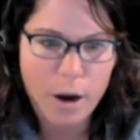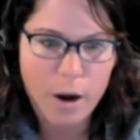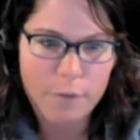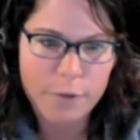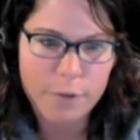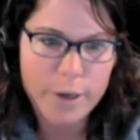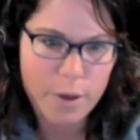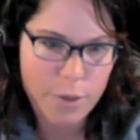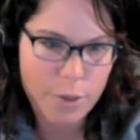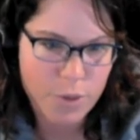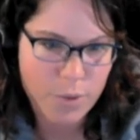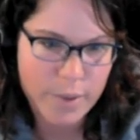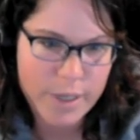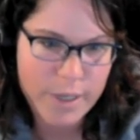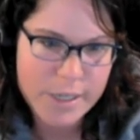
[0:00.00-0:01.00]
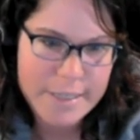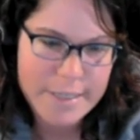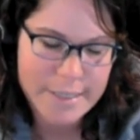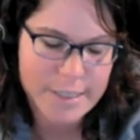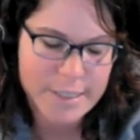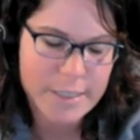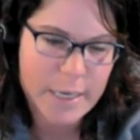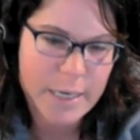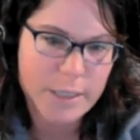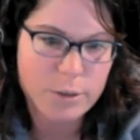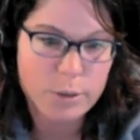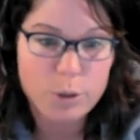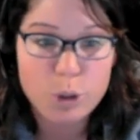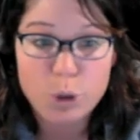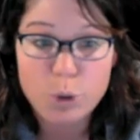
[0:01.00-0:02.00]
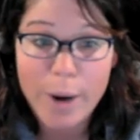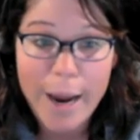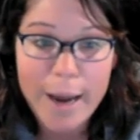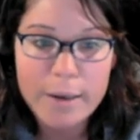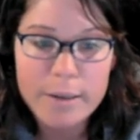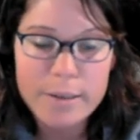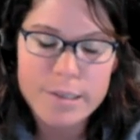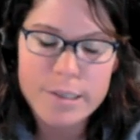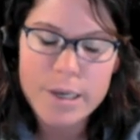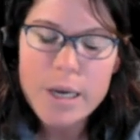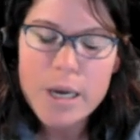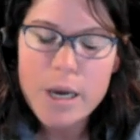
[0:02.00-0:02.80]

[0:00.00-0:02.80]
offering three distinct tracks